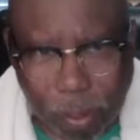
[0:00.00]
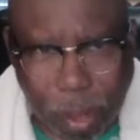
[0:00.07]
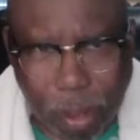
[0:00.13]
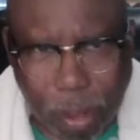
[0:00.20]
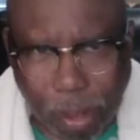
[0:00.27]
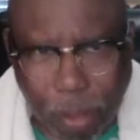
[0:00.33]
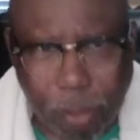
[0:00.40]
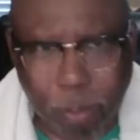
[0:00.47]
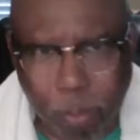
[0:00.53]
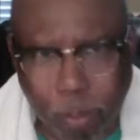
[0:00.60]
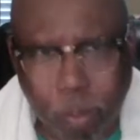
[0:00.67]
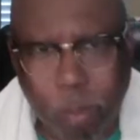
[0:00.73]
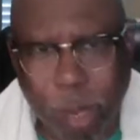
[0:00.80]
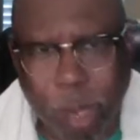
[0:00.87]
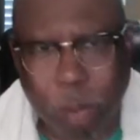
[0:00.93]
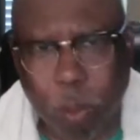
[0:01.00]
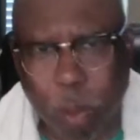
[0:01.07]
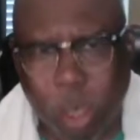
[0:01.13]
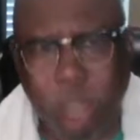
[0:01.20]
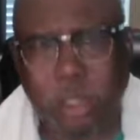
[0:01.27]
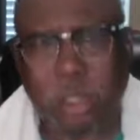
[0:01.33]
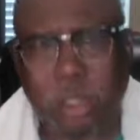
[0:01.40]
on, by the
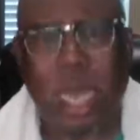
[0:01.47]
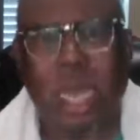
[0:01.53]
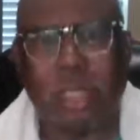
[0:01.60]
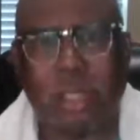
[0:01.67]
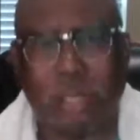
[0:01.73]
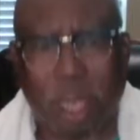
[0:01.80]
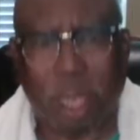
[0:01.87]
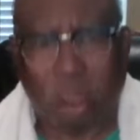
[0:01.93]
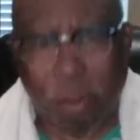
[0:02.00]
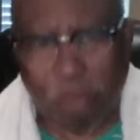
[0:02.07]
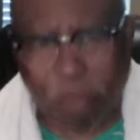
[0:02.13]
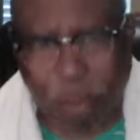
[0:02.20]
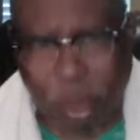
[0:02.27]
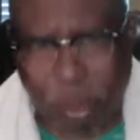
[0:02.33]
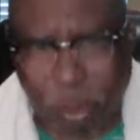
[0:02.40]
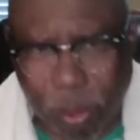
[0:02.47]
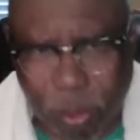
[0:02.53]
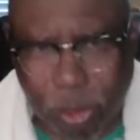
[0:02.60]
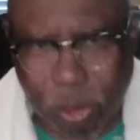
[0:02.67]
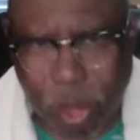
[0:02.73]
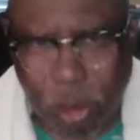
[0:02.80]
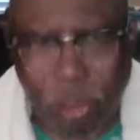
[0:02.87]
wayside, some fell on
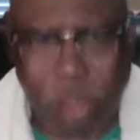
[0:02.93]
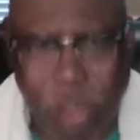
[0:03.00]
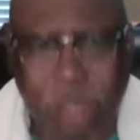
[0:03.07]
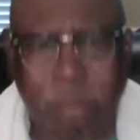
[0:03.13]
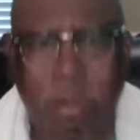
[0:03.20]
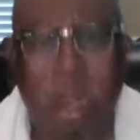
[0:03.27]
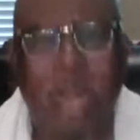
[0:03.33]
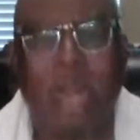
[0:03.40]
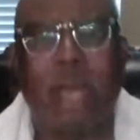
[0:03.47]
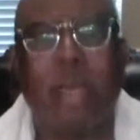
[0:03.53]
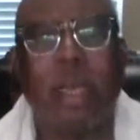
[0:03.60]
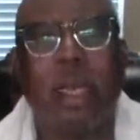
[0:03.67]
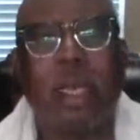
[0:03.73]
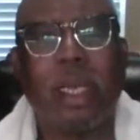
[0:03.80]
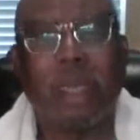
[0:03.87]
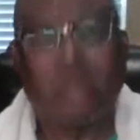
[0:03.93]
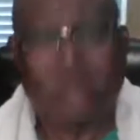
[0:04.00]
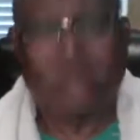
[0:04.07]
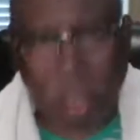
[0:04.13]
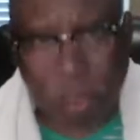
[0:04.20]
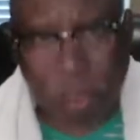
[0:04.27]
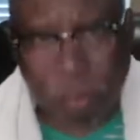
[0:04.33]
stony ground,
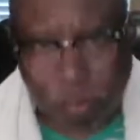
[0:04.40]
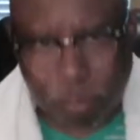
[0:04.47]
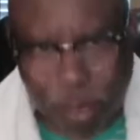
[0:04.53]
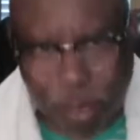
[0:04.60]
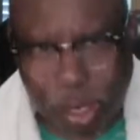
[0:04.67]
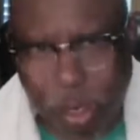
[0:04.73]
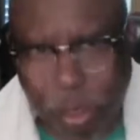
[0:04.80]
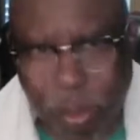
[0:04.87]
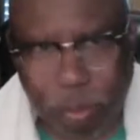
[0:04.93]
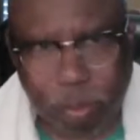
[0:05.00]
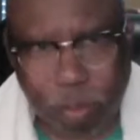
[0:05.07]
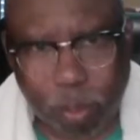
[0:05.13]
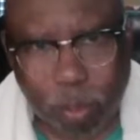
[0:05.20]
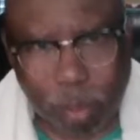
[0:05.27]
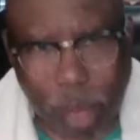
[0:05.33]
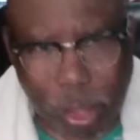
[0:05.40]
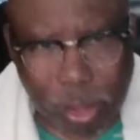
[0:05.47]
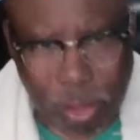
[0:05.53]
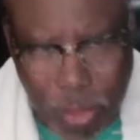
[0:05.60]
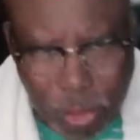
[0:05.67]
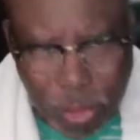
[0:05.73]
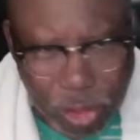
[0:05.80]
some fell
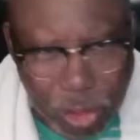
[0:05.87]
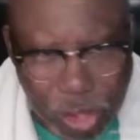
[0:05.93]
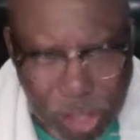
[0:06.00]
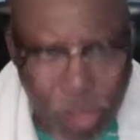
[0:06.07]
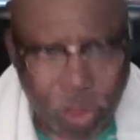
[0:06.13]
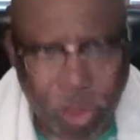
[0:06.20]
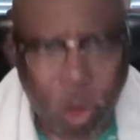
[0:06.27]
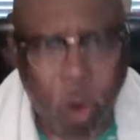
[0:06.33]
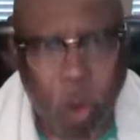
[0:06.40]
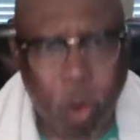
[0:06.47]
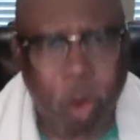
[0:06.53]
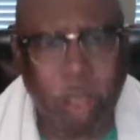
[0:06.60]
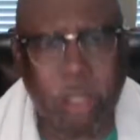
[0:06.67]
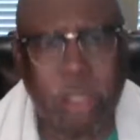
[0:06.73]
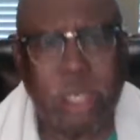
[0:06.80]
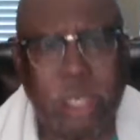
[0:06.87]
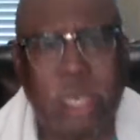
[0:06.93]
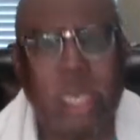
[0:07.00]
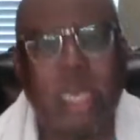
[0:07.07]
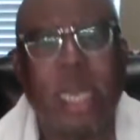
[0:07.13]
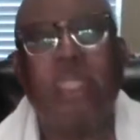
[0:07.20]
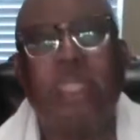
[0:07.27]
among thorns,
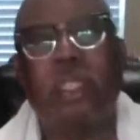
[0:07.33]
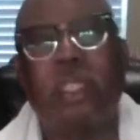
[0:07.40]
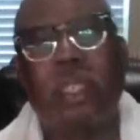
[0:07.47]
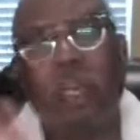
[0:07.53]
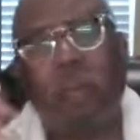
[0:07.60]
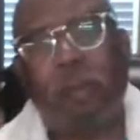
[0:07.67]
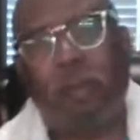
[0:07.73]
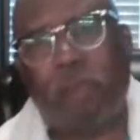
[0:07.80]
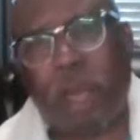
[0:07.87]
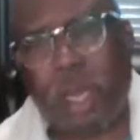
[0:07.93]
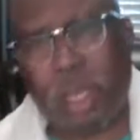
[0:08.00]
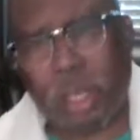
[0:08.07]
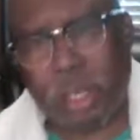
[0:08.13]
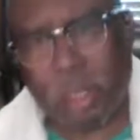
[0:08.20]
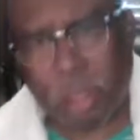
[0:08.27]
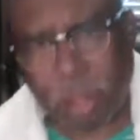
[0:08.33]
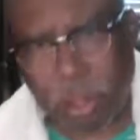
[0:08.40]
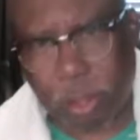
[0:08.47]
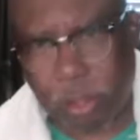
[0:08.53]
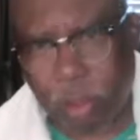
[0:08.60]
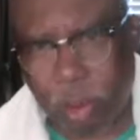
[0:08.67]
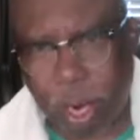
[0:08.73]
and some fell in the
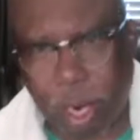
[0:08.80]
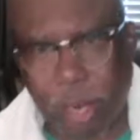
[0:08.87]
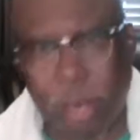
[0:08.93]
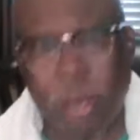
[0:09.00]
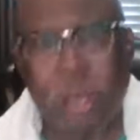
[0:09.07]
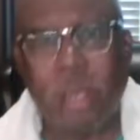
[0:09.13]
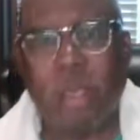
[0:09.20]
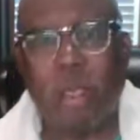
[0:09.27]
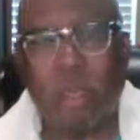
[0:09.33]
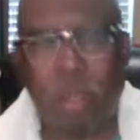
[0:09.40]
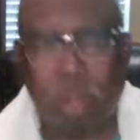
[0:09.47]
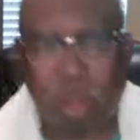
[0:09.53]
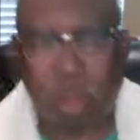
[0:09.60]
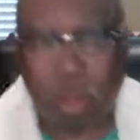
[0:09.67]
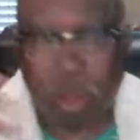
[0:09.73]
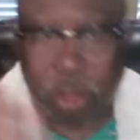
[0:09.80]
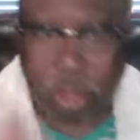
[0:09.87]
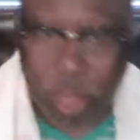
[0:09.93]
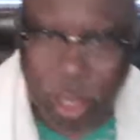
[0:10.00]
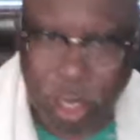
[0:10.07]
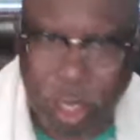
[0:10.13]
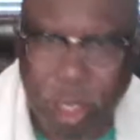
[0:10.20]
good ground. The, the
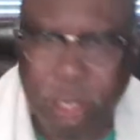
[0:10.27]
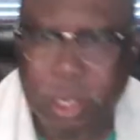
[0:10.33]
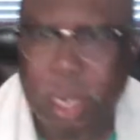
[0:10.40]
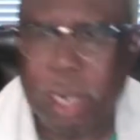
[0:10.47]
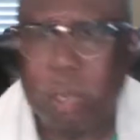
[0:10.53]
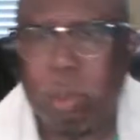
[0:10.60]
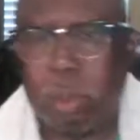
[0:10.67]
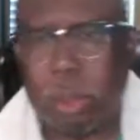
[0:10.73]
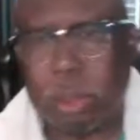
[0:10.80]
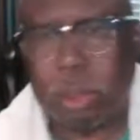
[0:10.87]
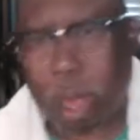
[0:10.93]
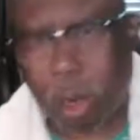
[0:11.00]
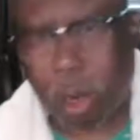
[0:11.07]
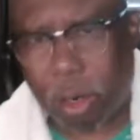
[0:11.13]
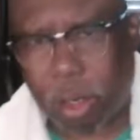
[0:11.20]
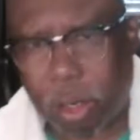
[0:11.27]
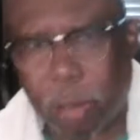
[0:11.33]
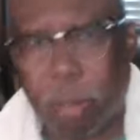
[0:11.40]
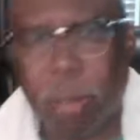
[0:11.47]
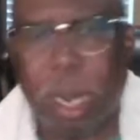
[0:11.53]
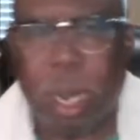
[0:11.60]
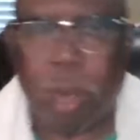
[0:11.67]
seed that he was talking
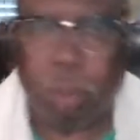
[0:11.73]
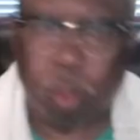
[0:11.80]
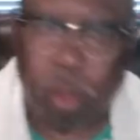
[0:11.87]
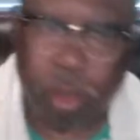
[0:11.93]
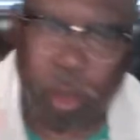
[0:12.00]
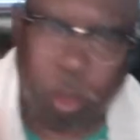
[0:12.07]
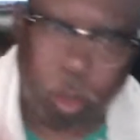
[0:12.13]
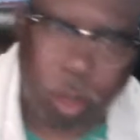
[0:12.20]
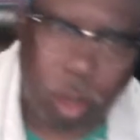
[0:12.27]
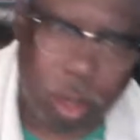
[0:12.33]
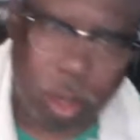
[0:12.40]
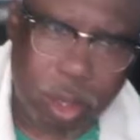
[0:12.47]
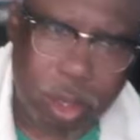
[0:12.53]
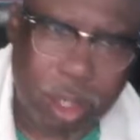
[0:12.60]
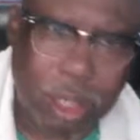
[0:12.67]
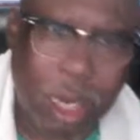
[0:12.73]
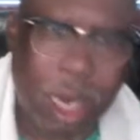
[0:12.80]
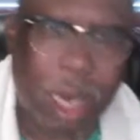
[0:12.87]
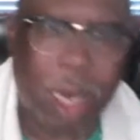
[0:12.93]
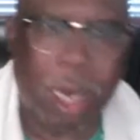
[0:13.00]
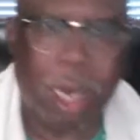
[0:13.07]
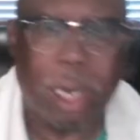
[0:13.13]
about was the word of God.